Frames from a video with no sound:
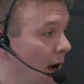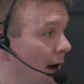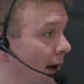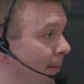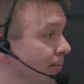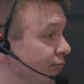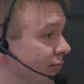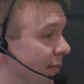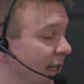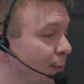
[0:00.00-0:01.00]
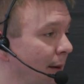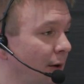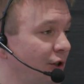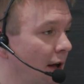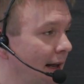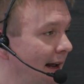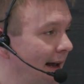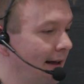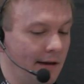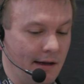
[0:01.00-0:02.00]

Um, that's pretty much all I had.